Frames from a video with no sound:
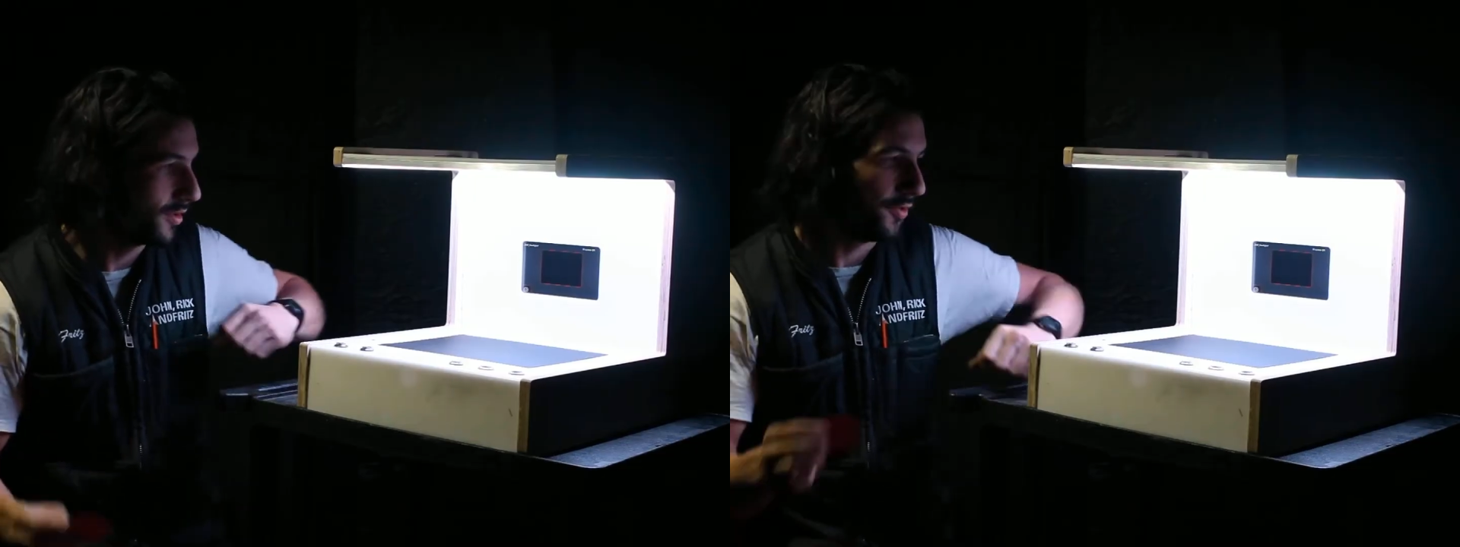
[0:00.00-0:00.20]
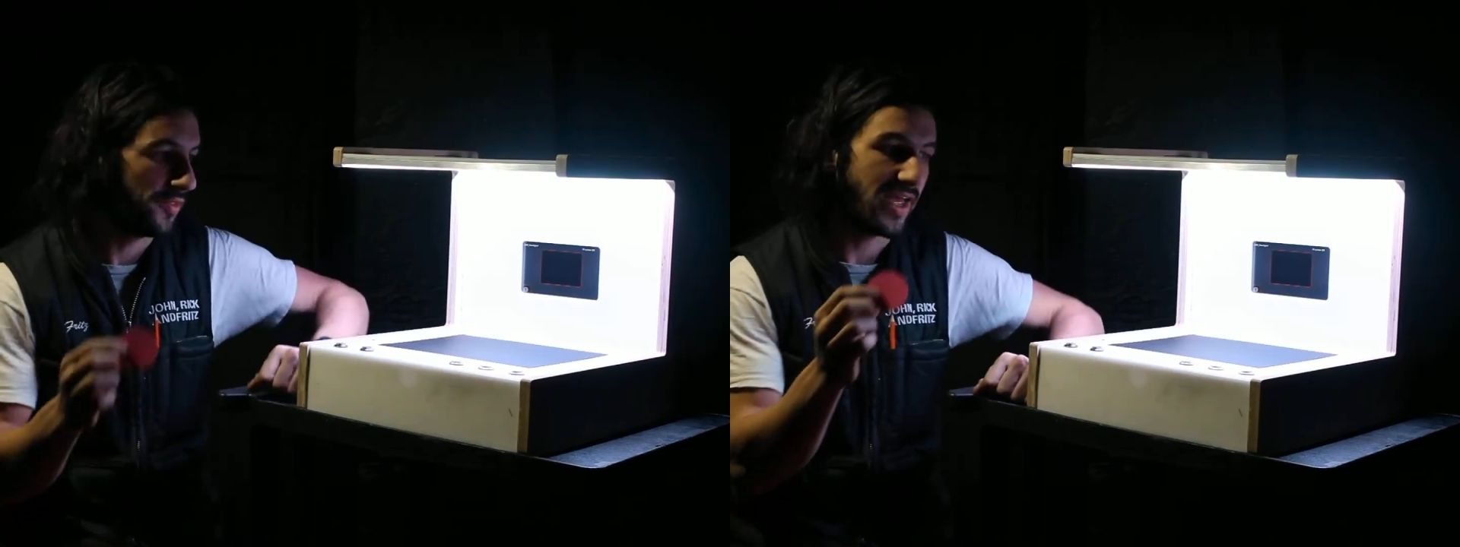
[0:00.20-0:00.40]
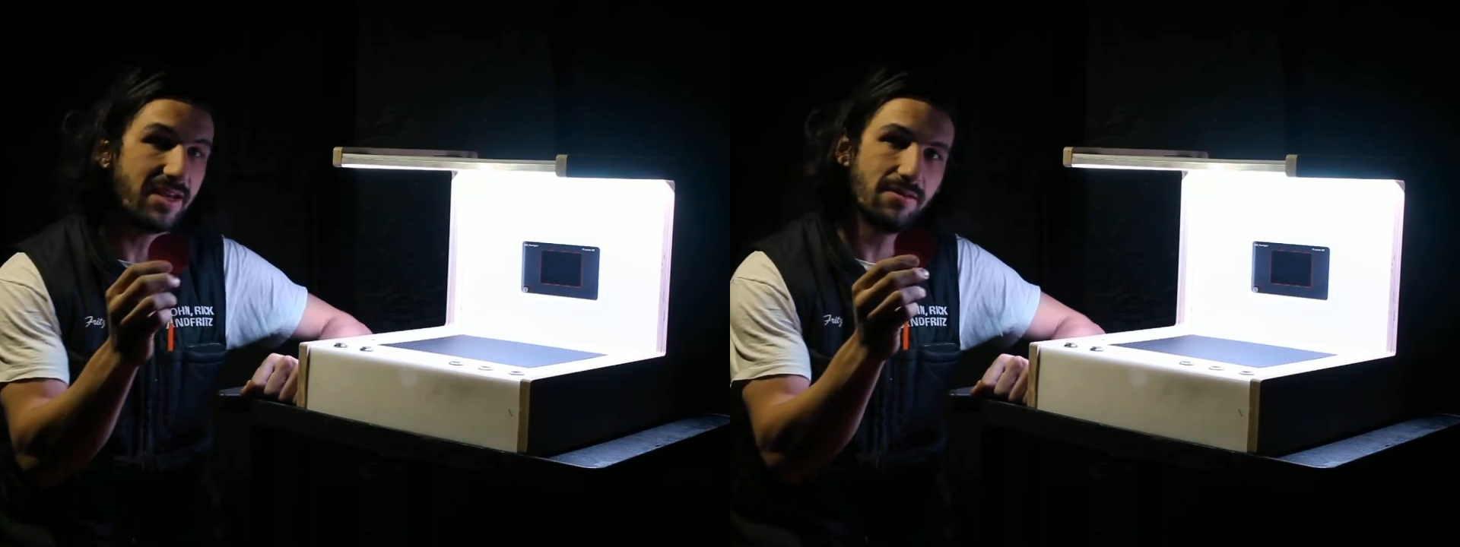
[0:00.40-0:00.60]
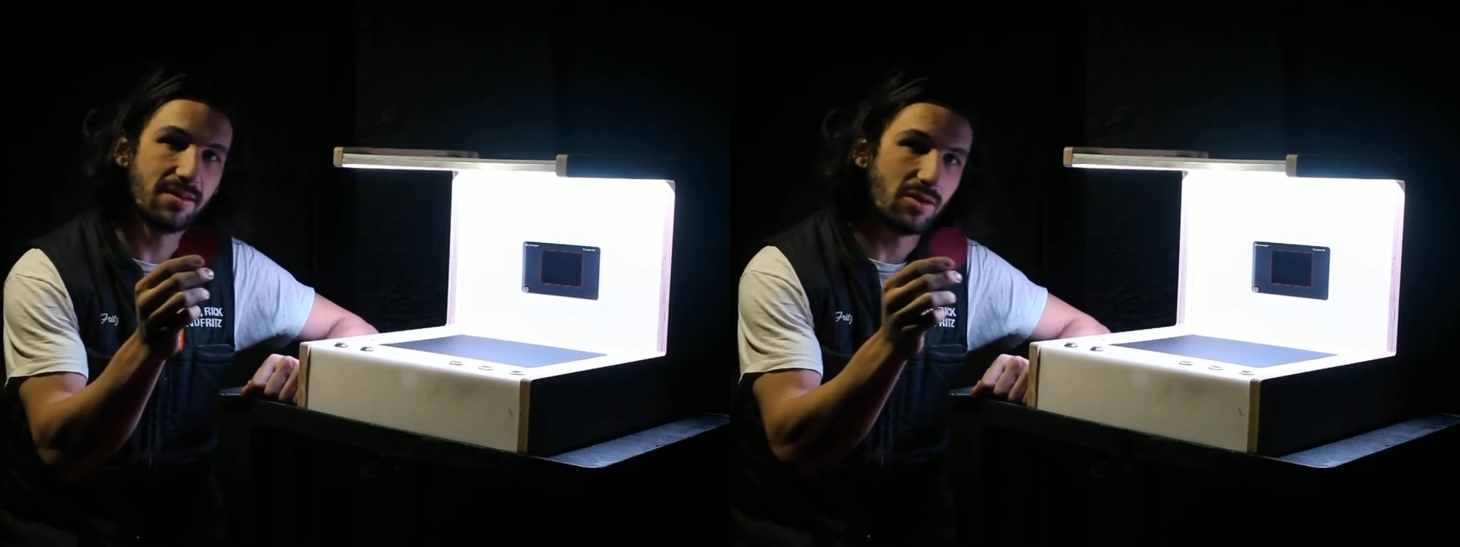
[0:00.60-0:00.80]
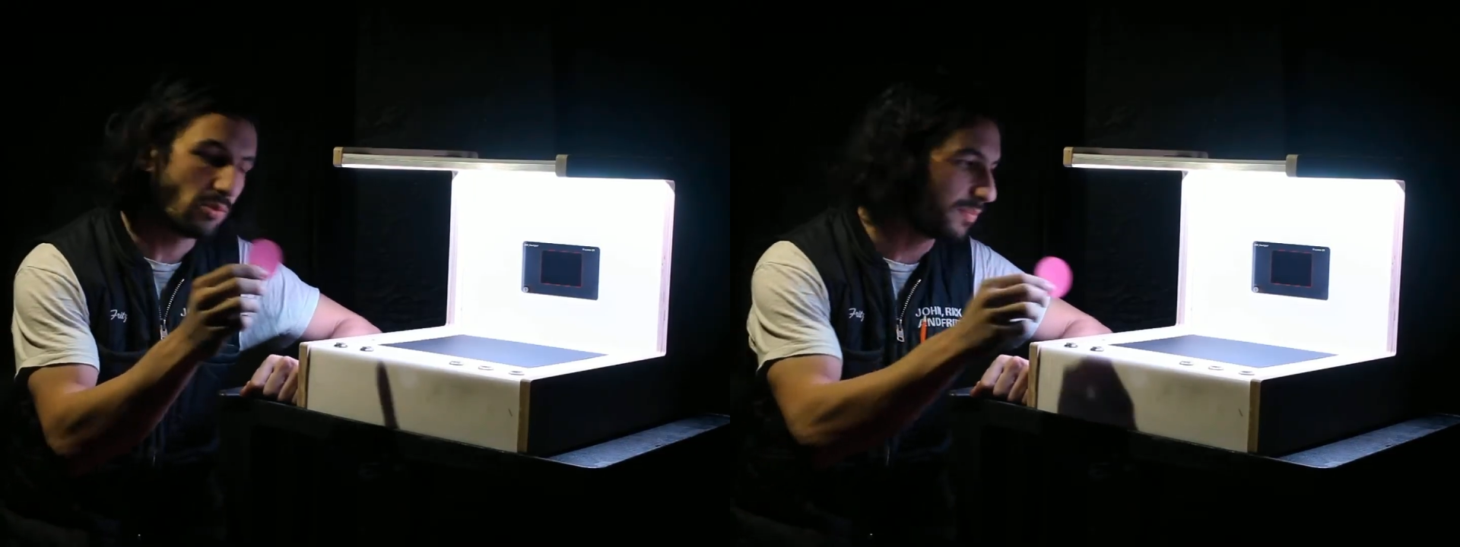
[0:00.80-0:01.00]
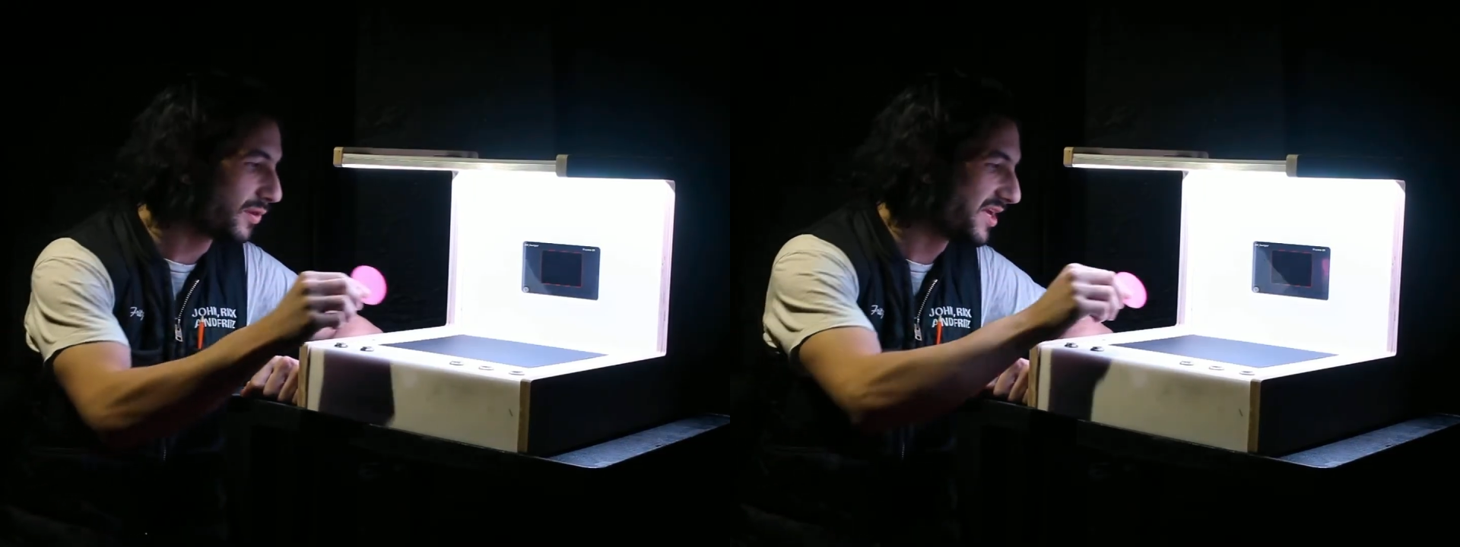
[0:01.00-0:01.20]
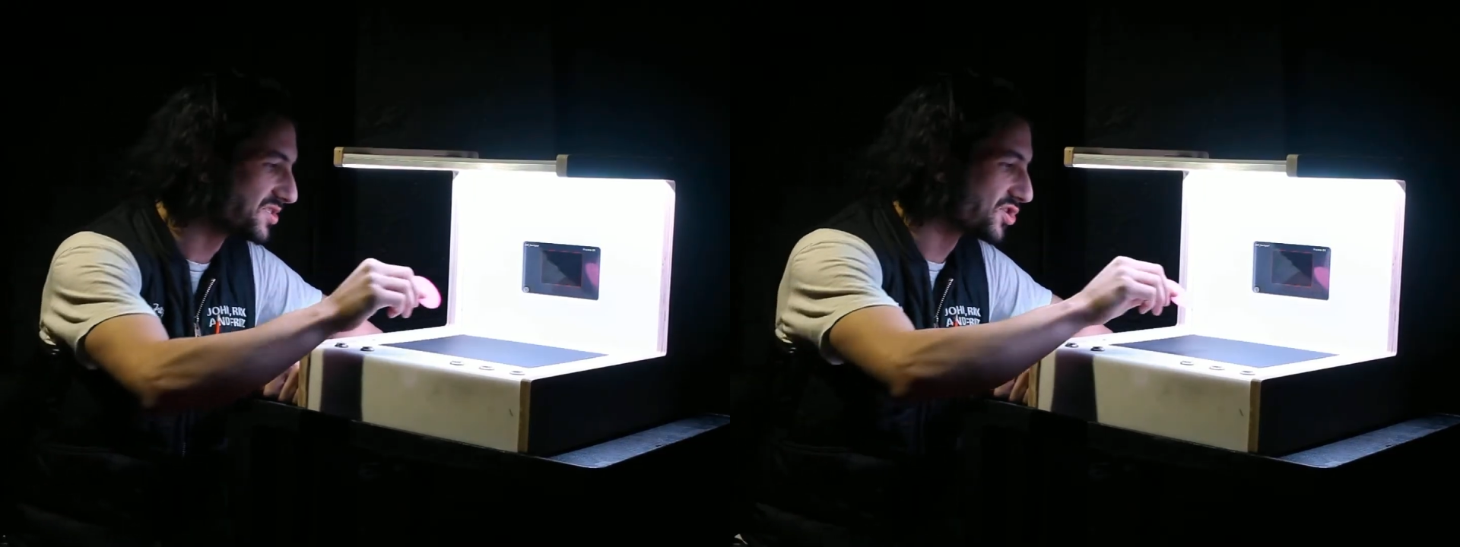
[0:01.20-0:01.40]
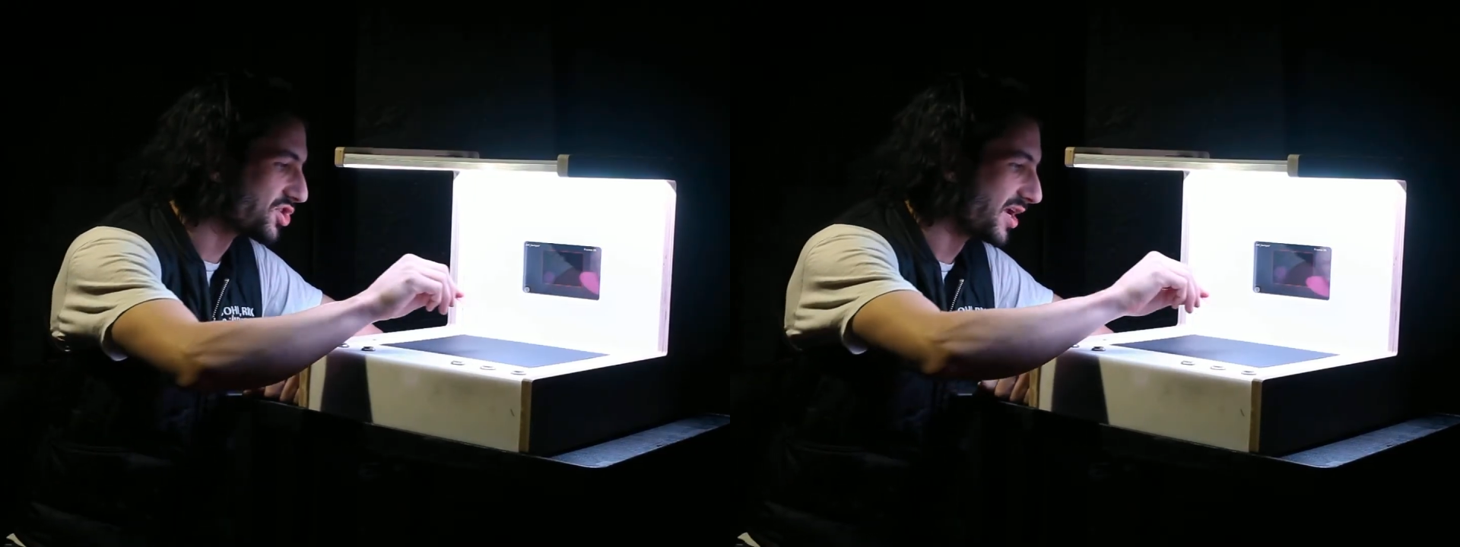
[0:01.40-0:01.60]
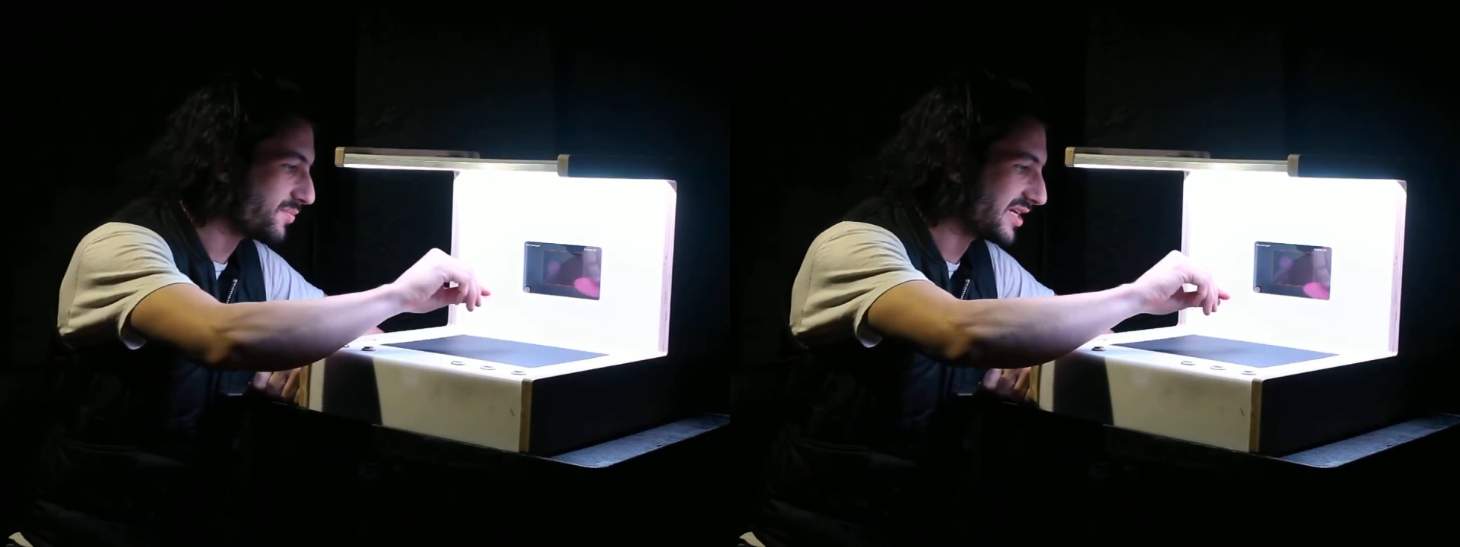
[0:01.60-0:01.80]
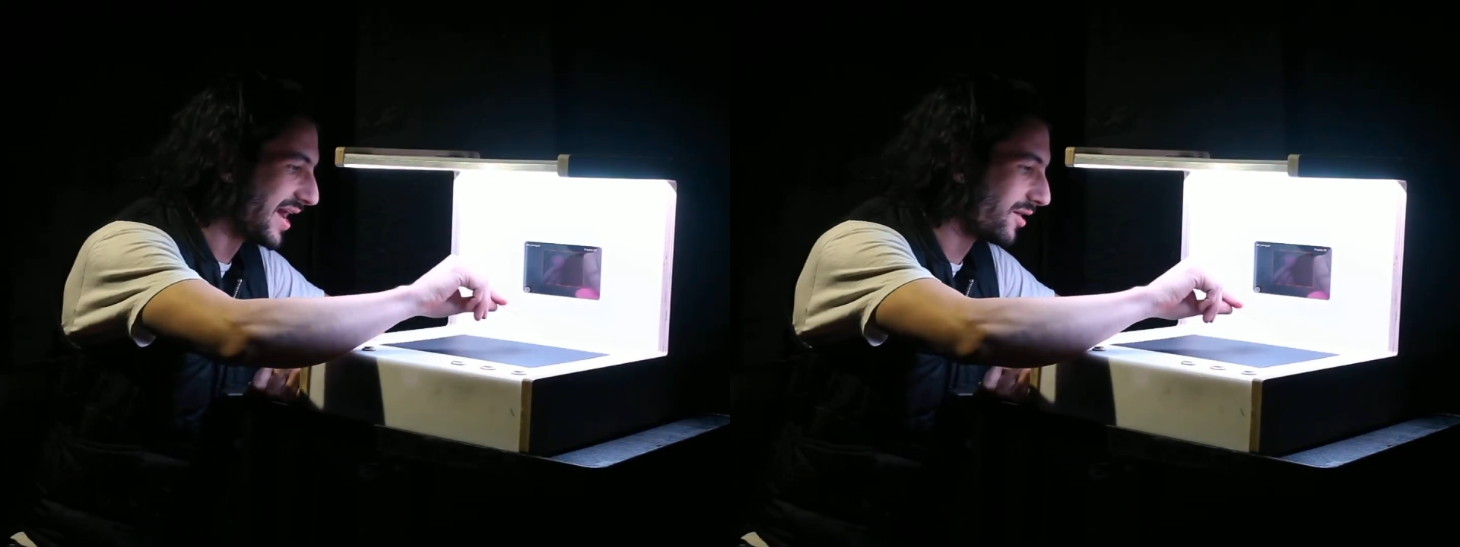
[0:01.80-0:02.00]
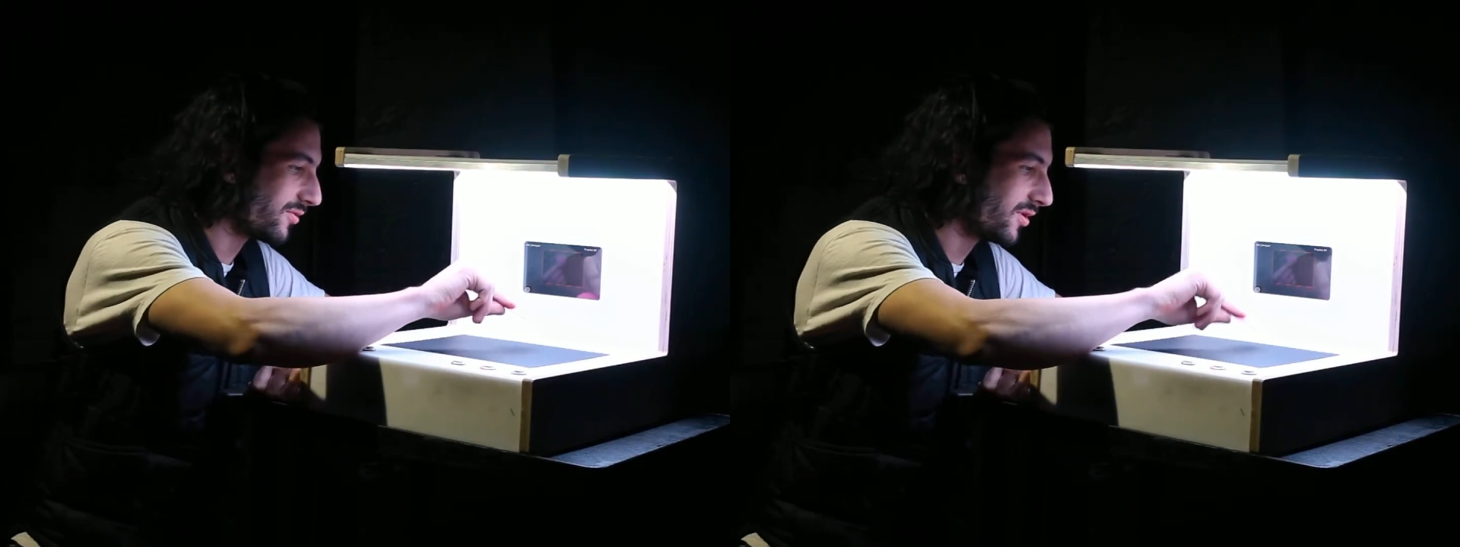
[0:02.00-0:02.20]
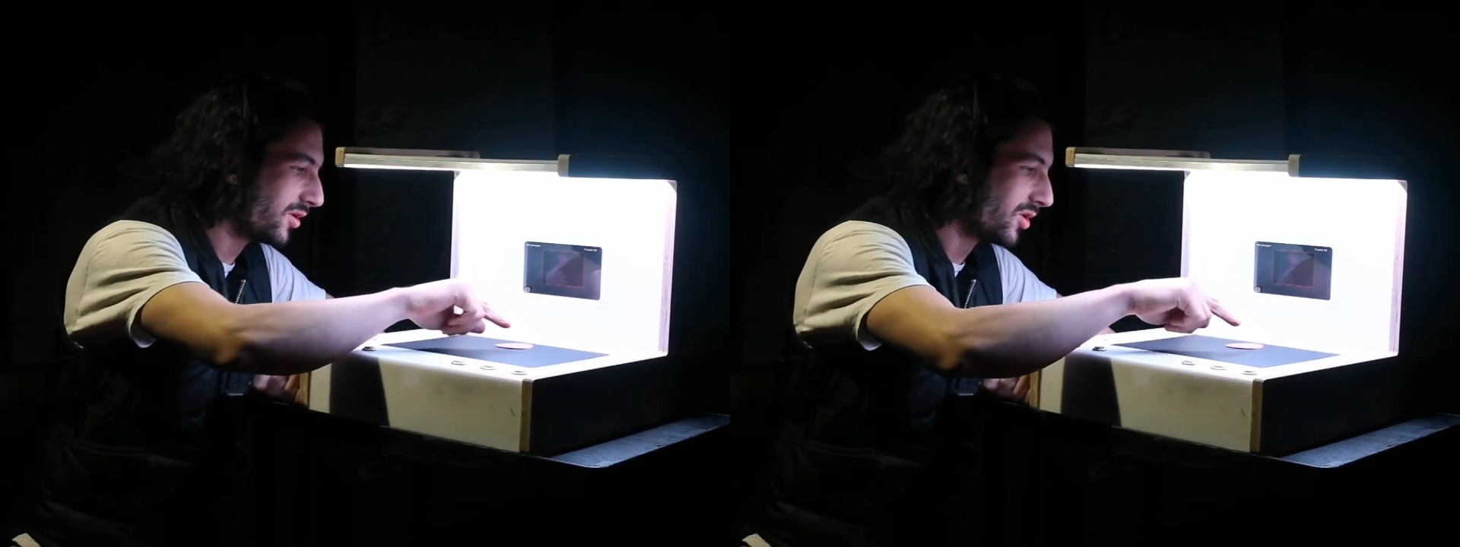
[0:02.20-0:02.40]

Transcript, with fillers: Then we place the shape down